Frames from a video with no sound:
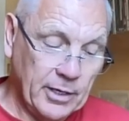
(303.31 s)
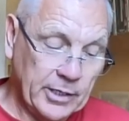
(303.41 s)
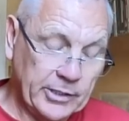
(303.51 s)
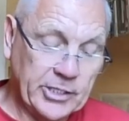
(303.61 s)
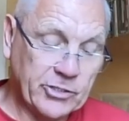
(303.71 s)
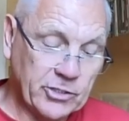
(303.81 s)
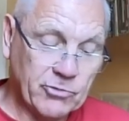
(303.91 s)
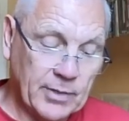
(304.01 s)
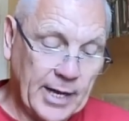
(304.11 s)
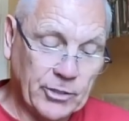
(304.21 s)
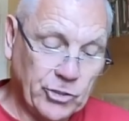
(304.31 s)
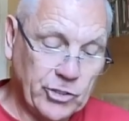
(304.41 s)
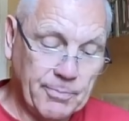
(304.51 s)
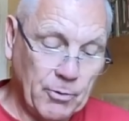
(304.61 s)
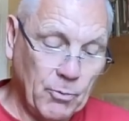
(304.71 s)
in a distance
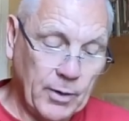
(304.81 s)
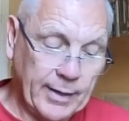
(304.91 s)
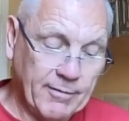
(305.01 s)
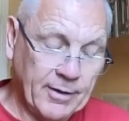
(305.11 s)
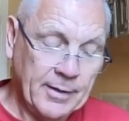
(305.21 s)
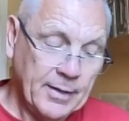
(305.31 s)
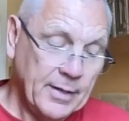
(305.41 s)
relationship or whatever,